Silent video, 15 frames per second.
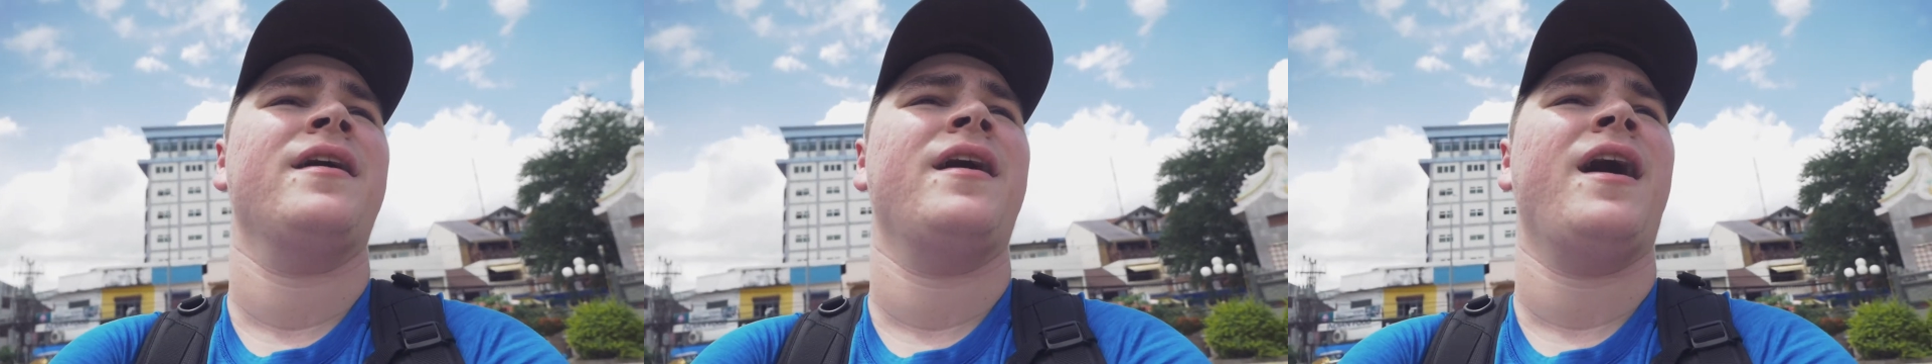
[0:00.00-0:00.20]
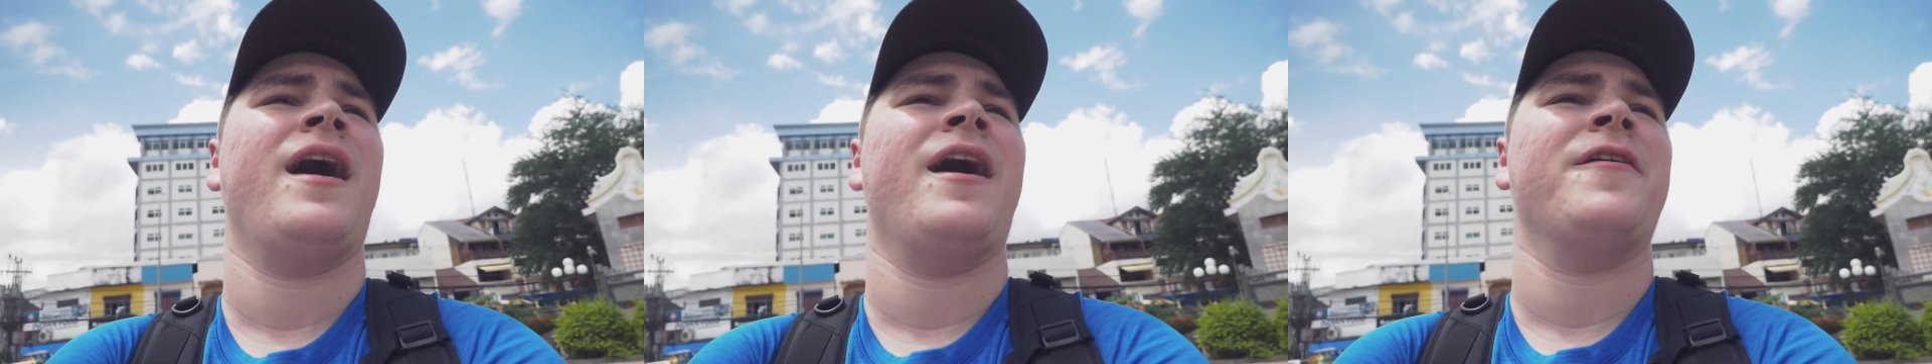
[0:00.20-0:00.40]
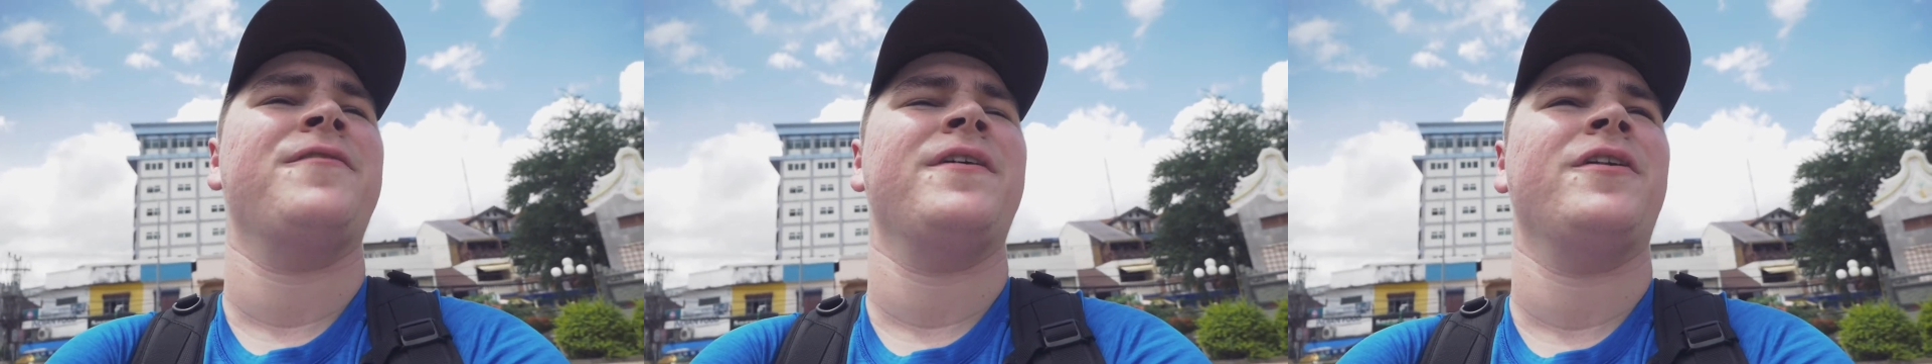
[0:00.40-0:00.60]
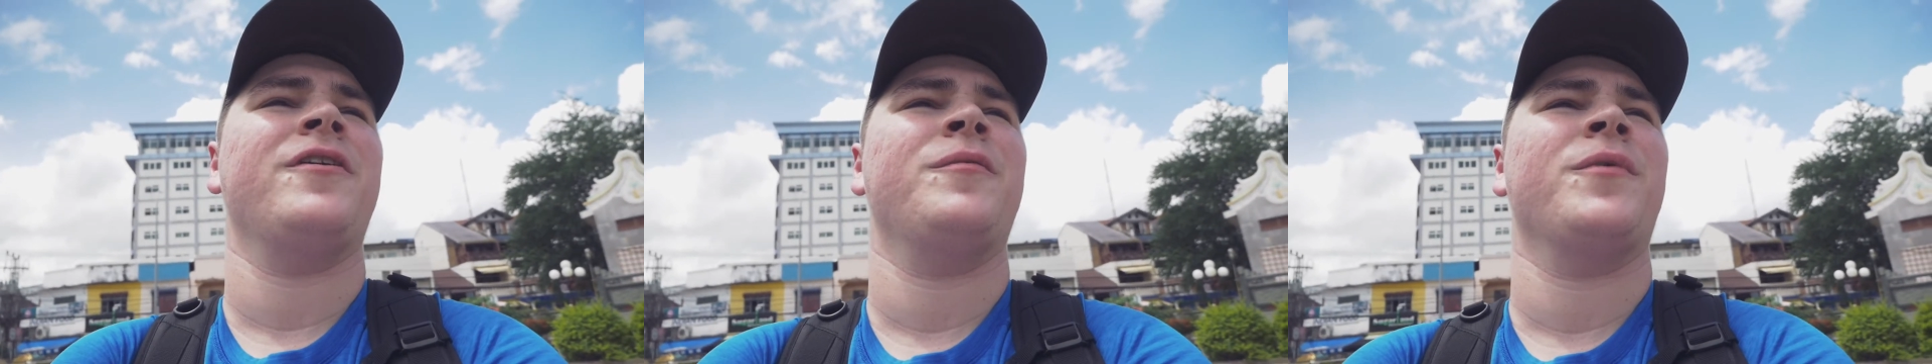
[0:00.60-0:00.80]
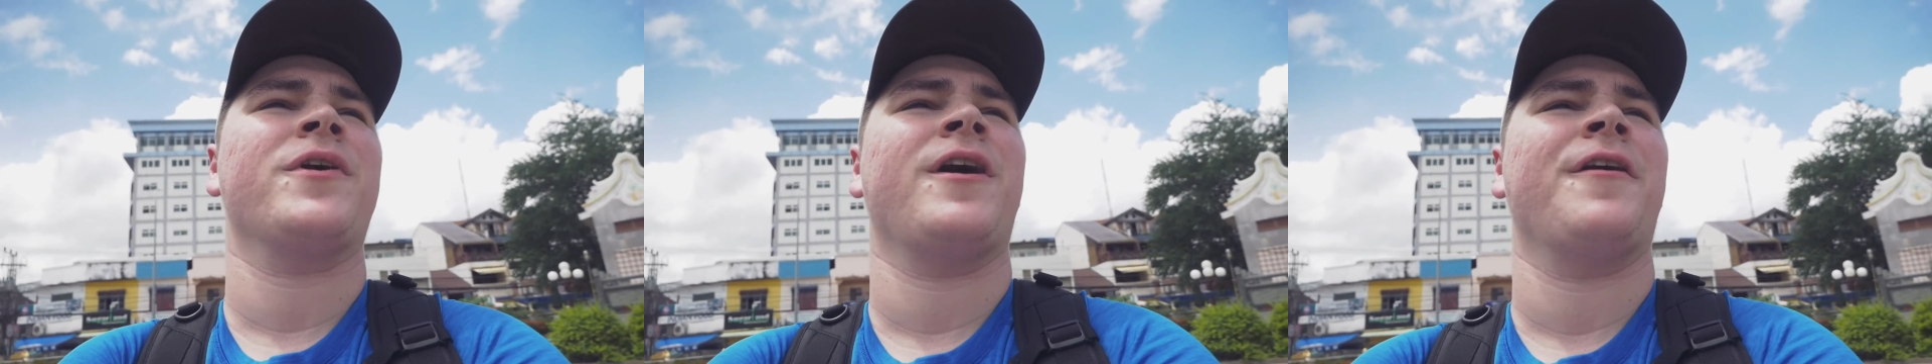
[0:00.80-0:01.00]
I feel a
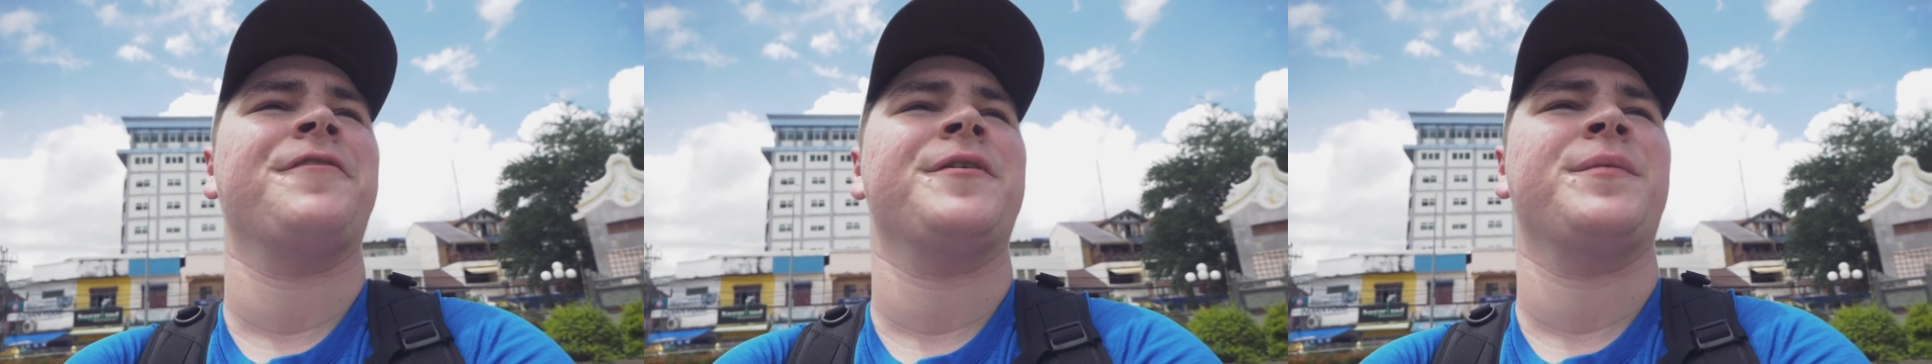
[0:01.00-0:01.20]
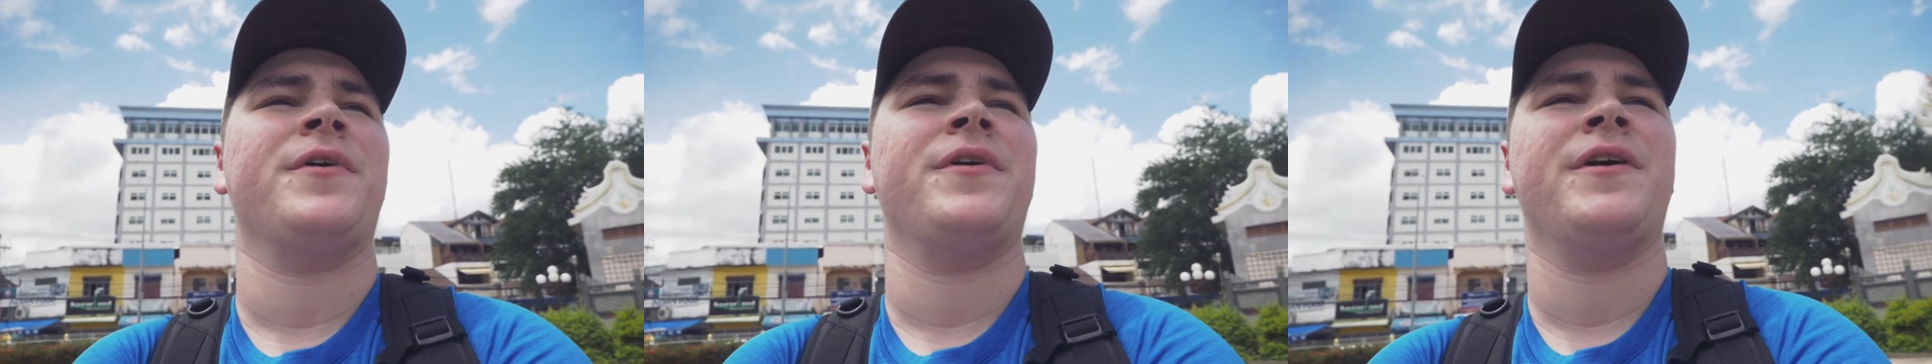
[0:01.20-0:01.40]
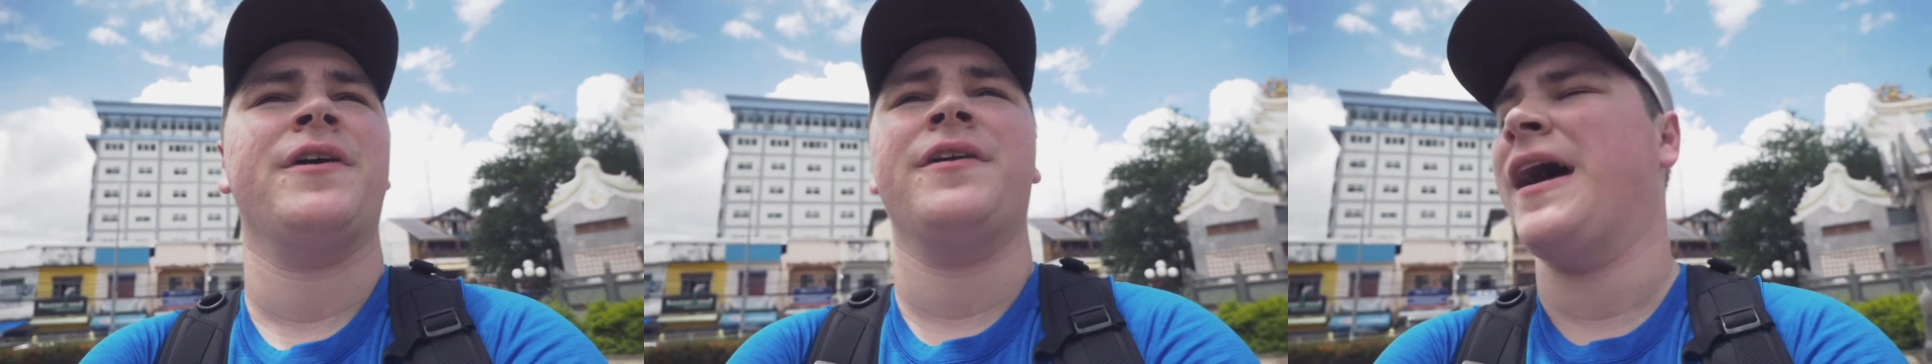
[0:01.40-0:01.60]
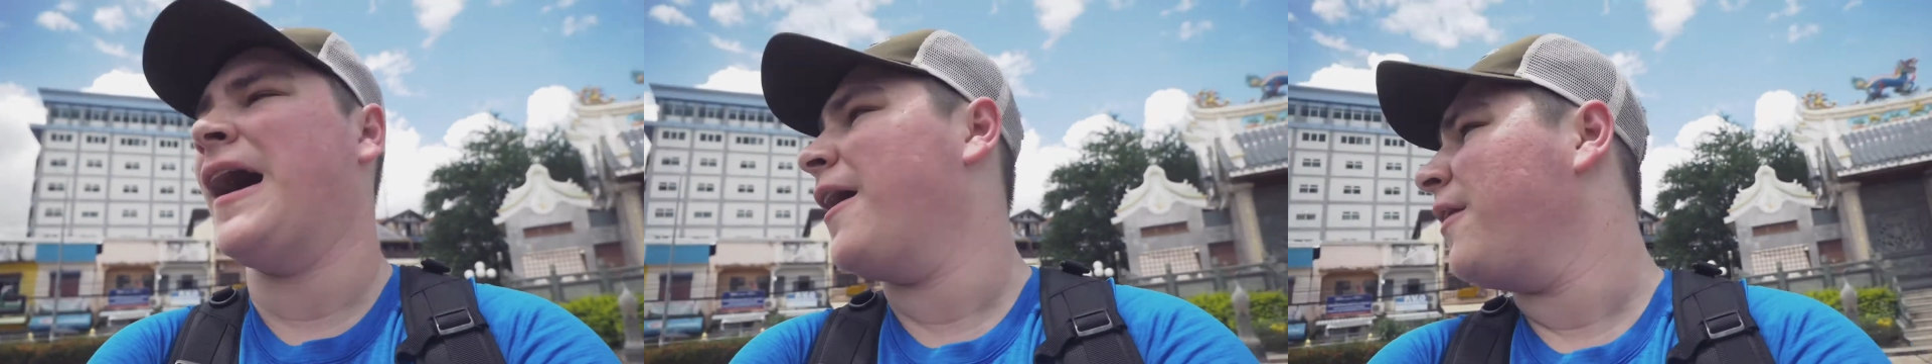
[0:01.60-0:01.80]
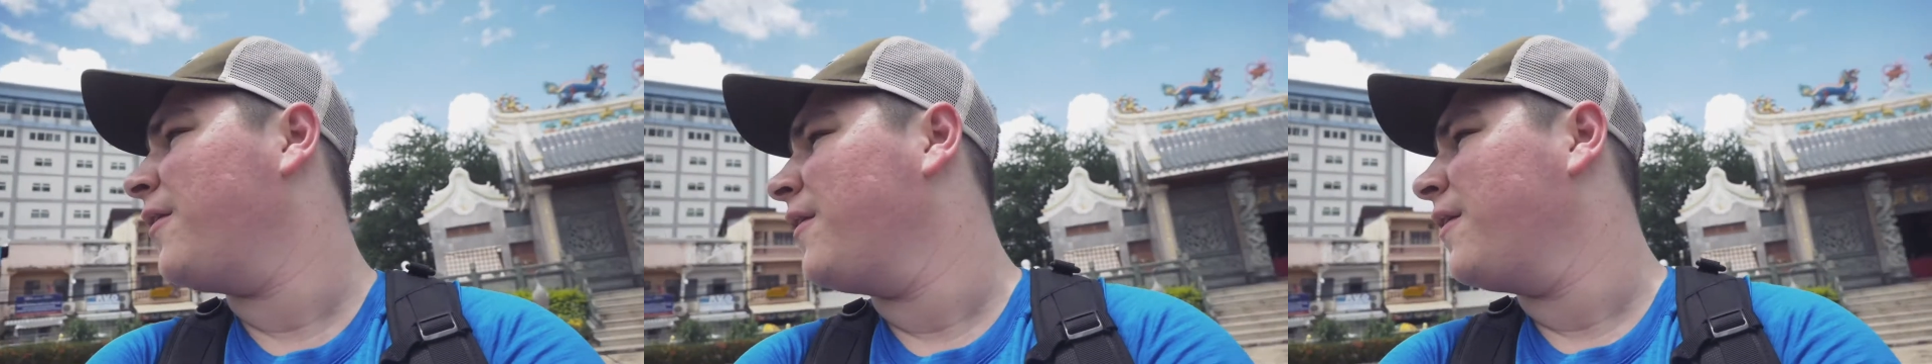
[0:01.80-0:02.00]
little more comfortable here
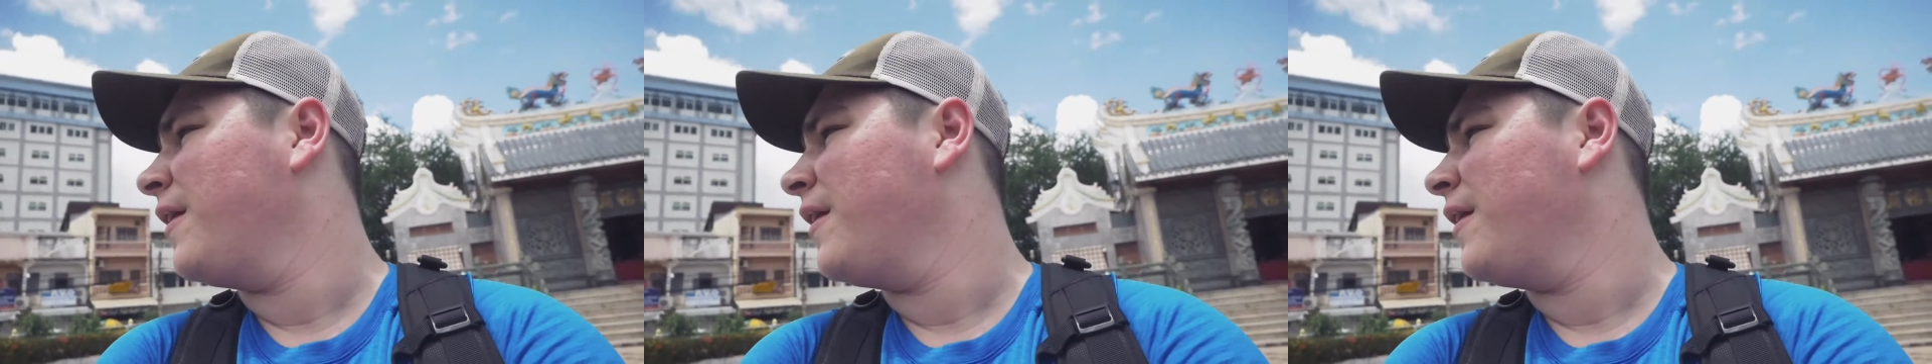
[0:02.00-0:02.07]
now.